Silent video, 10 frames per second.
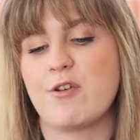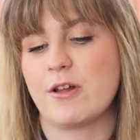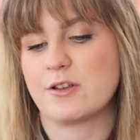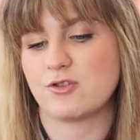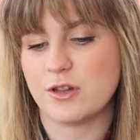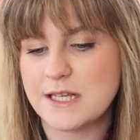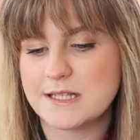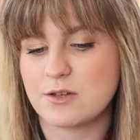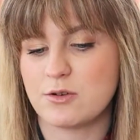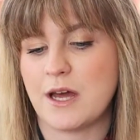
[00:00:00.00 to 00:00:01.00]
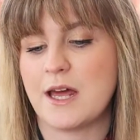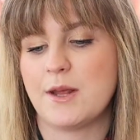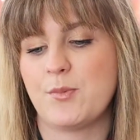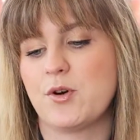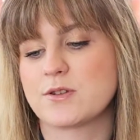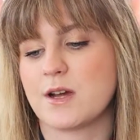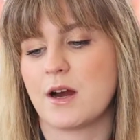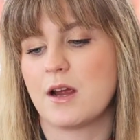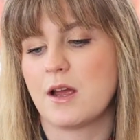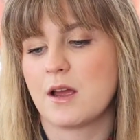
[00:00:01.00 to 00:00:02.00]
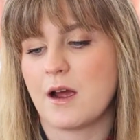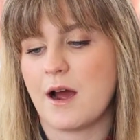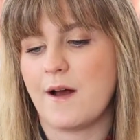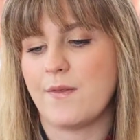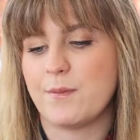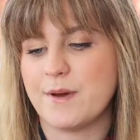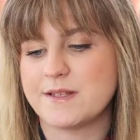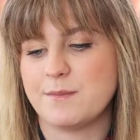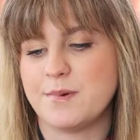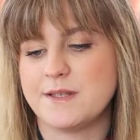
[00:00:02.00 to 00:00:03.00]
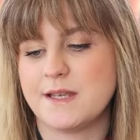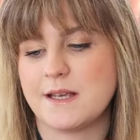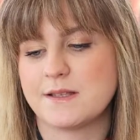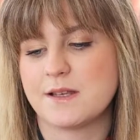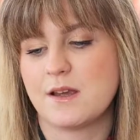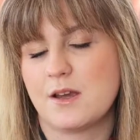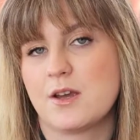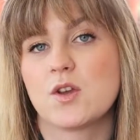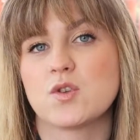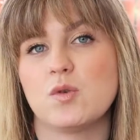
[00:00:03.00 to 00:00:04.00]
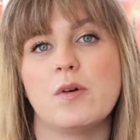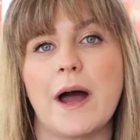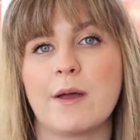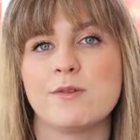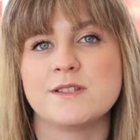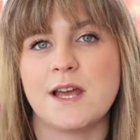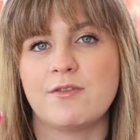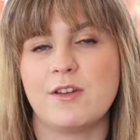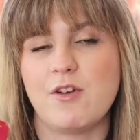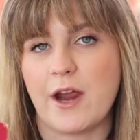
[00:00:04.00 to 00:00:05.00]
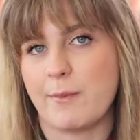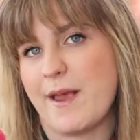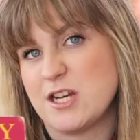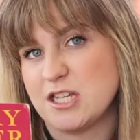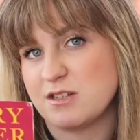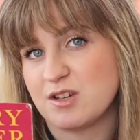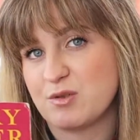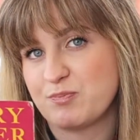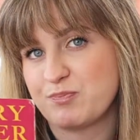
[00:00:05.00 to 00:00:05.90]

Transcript: Rowling's released on Harry Potter and the bits and pieces, so I would definitely recommend it.